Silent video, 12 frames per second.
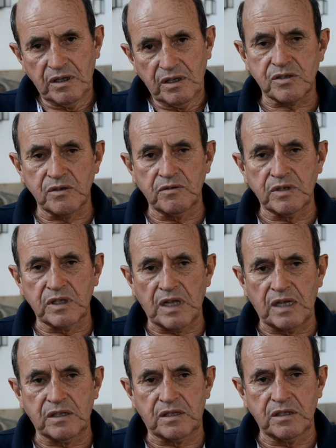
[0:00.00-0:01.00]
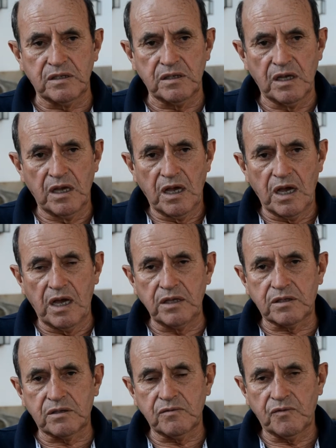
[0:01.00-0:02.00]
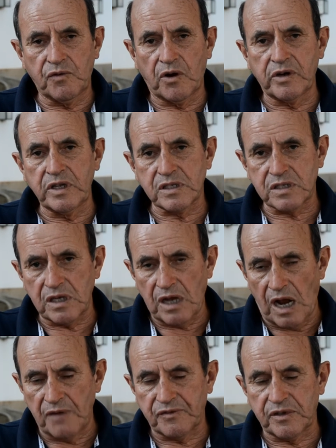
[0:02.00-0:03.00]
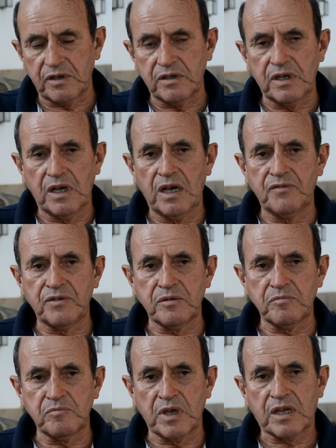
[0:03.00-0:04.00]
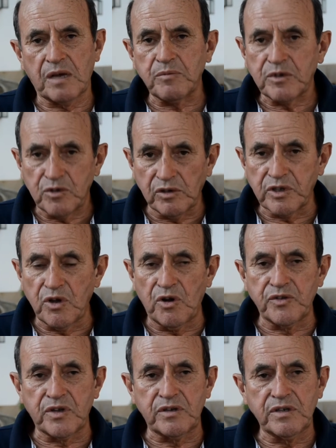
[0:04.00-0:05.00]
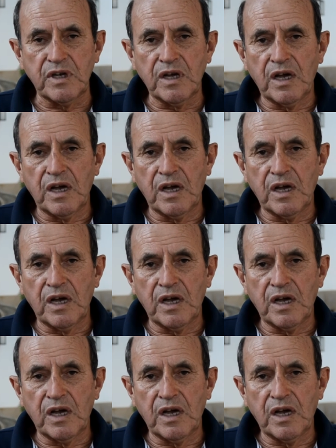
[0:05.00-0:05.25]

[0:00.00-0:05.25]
So in '98, 4 years after having become the only owner,